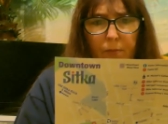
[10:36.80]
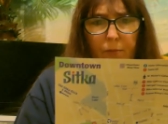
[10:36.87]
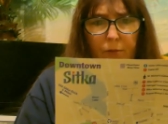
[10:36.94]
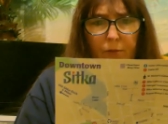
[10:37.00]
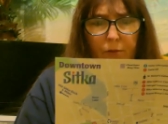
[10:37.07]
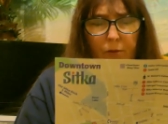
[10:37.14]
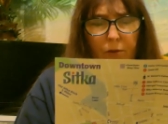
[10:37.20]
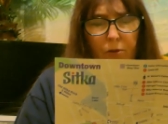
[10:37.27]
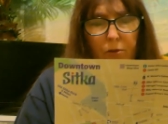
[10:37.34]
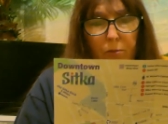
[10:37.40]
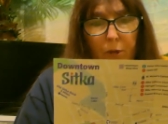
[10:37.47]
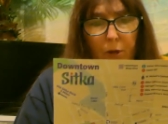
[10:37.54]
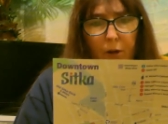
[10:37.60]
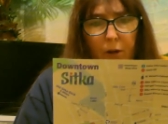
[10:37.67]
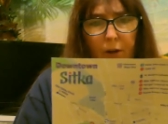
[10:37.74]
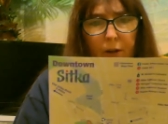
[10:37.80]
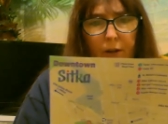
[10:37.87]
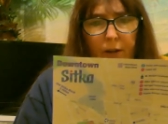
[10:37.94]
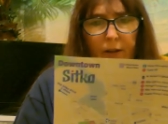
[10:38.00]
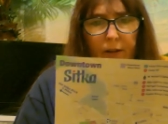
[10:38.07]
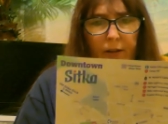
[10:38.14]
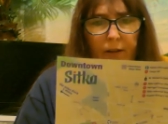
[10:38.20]
Historical Park
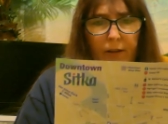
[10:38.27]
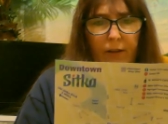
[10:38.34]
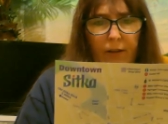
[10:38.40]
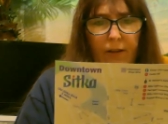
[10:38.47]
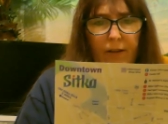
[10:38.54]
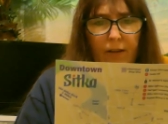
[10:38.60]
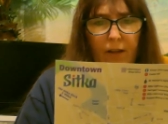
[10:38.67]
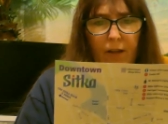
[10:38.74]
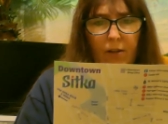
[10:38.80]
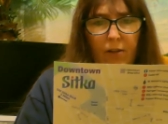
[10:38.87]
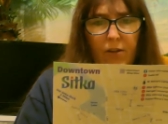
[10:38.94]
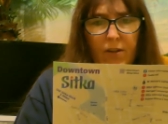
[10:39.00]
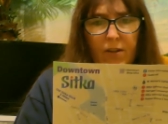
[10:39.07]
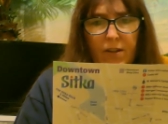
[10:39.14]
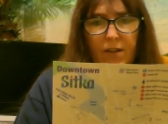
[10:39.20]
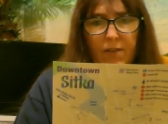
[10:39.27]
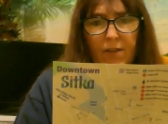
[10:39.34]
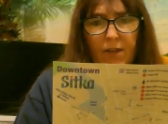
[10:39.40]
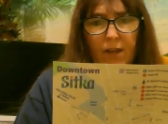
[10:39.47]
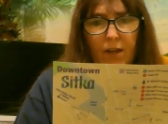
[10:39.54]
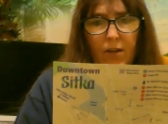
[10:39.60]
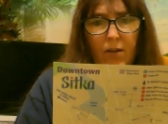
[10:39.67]
is a
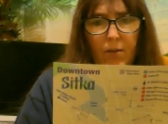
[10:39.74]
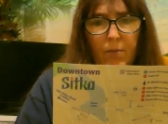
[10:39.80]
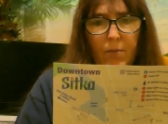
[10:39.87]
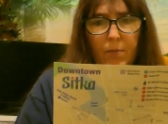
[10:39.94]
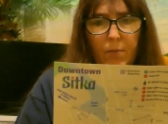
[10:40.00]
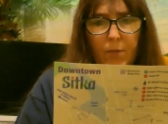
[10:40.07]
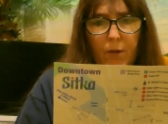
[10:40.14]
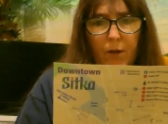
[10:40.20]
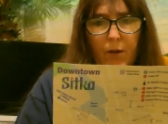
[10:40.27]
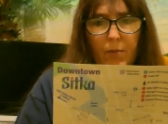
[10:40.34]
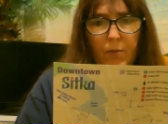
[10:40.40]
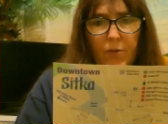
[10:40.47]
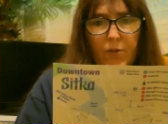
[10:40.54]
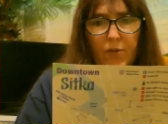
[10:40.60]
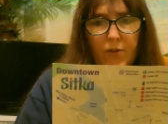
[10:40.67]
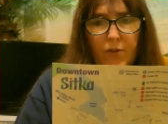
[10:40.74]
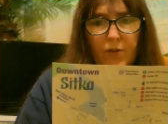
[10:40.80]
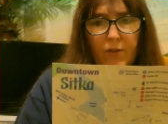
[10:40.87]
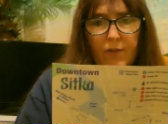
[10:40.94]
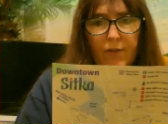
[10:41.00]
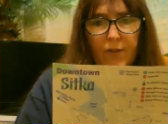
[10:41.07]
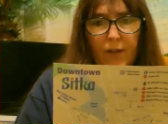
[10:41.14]
107-acre park
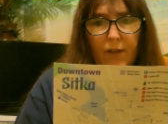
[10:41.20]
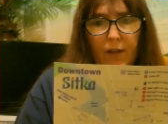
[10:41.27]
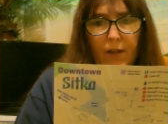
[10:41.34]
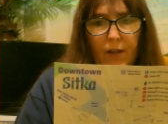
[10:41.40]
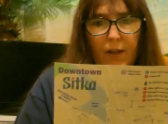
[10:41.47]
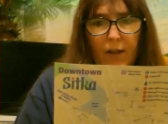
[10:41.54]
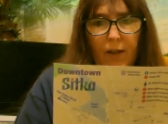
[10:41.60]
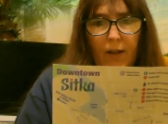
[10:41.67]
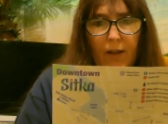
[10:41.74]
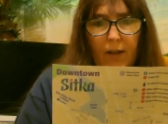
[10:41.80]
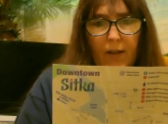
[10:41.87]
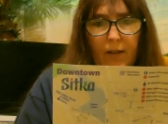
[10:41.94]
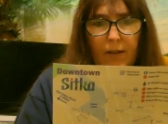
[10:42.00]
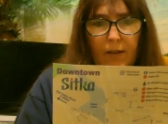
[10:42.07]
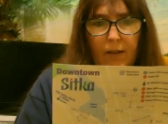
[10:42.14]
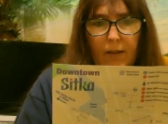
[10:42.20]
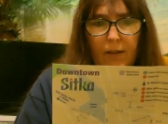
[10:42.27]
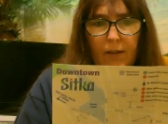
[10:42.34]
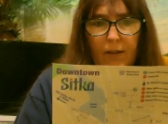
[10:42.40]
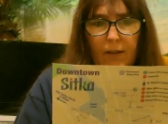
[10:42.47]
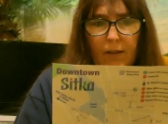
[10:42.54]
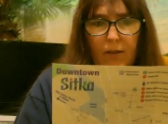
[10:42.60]
preserve, and
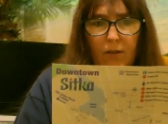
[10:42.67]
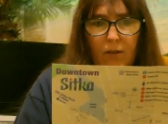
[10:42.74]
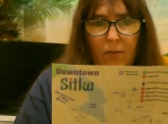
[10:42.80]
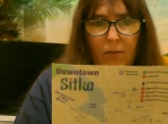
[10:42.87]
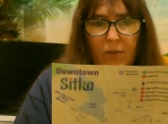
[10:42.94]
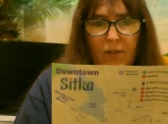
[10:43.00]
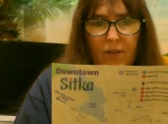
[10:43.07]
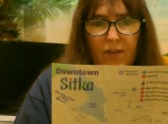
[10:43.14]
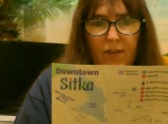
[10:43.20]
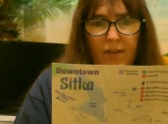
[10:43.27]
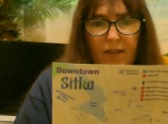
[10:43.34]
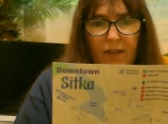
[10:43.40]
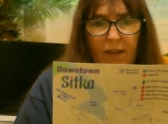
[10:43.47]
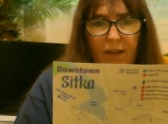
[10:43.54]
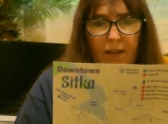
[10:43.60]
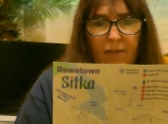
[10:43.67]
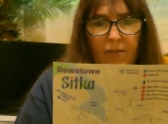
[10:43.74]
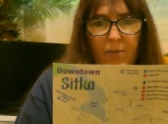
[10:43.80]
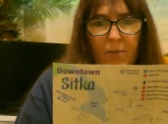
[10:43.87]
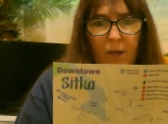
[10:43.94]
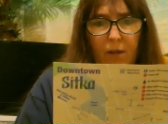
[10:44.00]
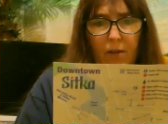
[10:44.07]
it interprets the site of the
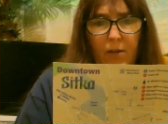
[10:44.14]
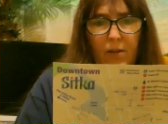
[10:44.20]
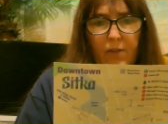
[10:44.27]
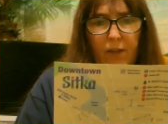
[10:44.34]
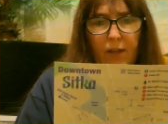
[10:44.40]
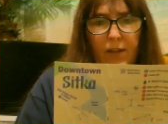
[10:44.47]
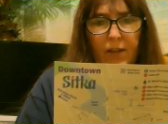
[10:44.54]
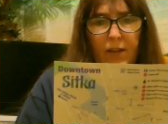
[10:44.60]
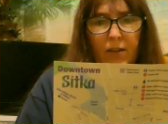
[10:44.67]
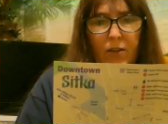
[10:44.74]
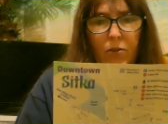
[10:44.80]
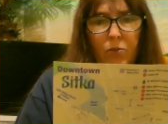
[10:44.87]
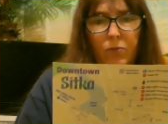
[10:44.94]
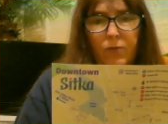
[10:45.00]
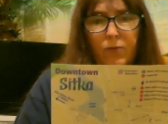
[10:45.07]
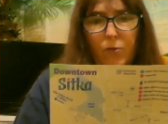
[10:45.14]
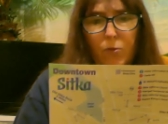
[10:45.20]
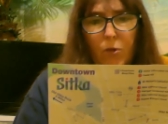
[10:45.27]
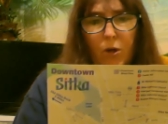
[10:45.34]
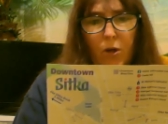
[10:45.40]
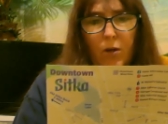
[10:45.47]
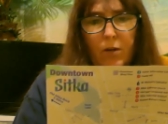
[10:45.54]
Battle of
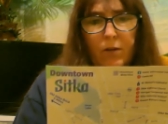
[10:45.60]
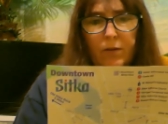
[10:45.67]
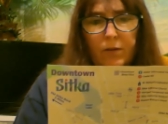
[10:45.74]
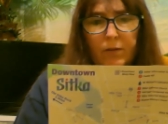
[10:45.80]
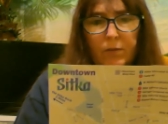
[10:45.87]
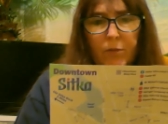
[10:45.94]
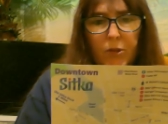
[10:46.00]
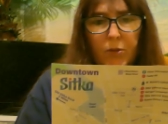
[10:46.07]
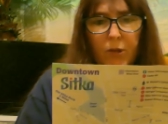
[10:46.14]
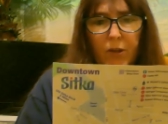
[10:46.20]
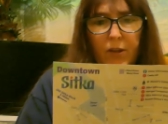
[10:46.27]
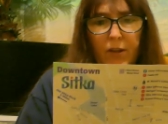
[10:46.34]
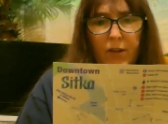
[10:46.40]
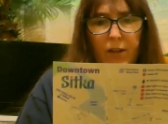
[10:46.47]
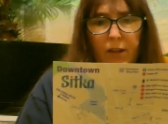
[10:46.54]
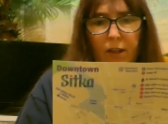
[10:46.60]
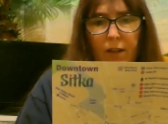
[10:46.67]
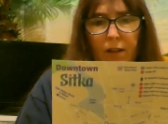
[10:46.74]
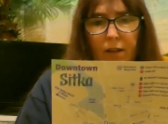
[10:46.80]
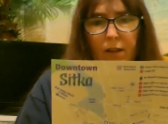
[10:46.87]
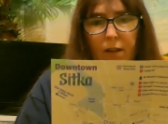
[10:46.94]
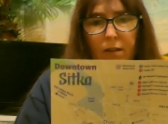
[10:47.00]
1804 between the Tlingit
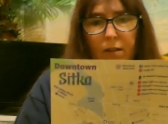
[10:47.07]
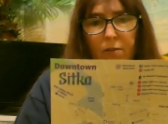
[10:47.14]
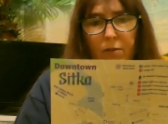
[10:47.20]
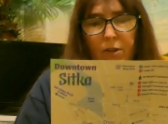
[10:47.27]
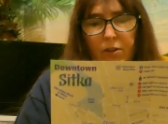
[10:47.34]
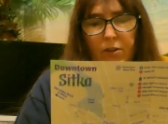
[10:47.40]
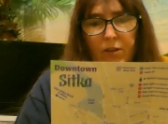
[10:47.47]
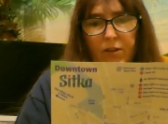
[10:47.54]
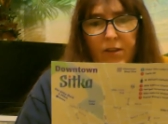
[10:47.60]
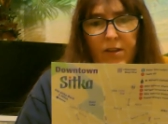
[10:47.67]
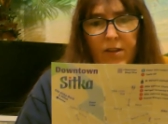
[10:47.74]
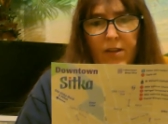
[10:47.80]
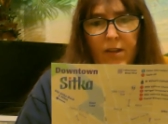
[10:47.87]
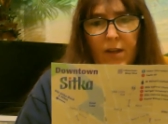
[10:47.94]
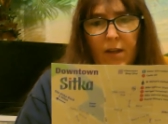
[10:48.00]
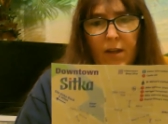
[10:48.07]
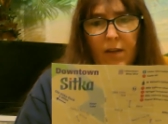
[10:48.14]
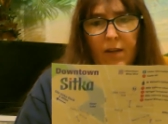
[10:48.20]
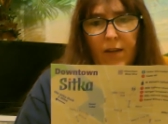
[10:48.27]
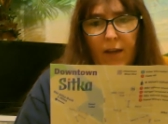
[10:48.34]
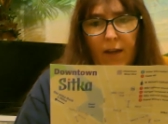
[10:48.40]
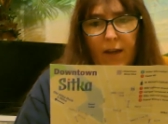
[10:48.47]
and the Russians.
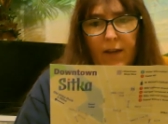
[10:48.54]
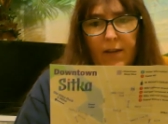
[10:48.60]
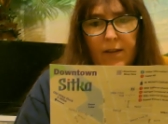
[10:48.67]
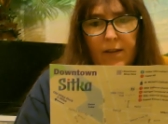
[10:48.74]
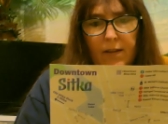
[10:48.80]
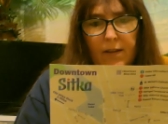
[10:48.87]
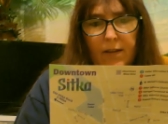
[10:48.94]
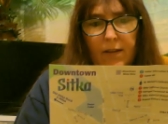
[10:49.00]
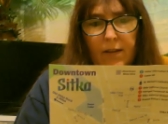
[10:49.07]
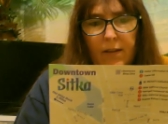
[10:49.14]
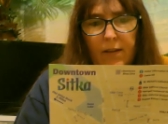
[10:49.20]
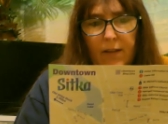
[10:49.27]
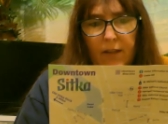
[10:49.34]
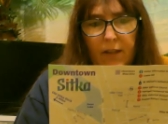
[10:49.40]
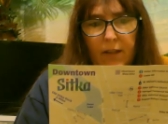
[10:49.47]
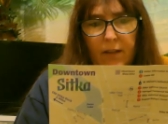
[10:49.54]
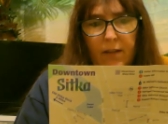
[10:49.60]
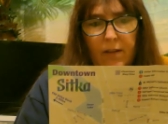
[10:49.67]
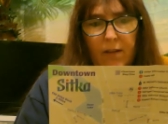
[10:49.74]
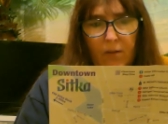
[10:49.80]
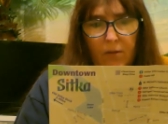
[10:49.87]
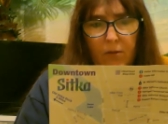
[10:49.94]
The Haida Tlingit
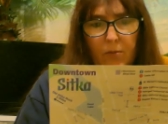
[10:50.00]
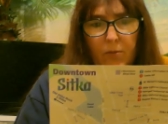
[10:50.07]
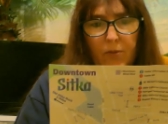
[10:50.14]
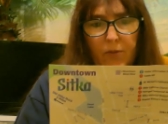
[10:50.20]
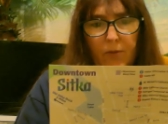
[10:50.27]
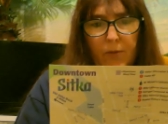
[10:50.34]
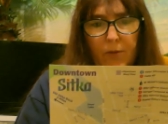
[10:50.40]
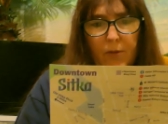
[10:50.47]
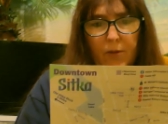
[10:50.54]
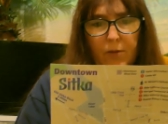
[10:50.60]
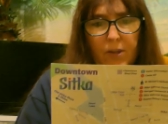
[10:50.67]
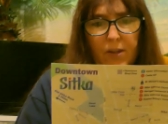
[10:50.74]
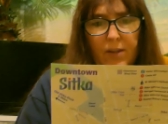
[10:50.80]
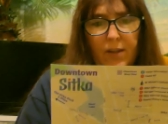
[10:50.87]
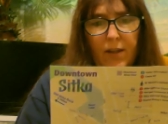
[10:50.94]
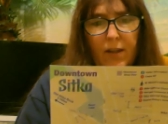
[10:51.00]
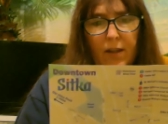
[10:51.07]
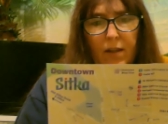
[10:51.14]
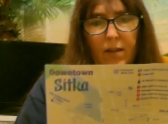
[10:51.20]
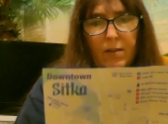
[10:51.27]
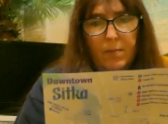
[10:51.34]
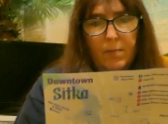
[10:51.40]
totems from the Louisiana
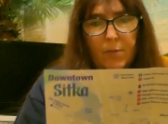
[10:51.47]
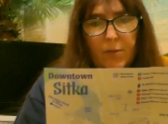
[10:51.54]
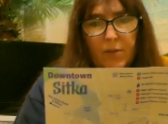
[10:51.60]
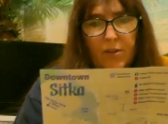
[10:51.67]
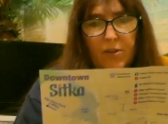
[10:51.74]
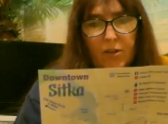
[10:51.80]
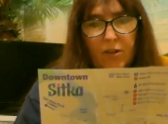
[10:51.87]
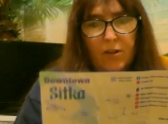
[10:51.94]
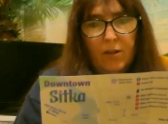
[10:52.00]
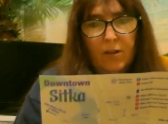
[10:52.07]
Exposition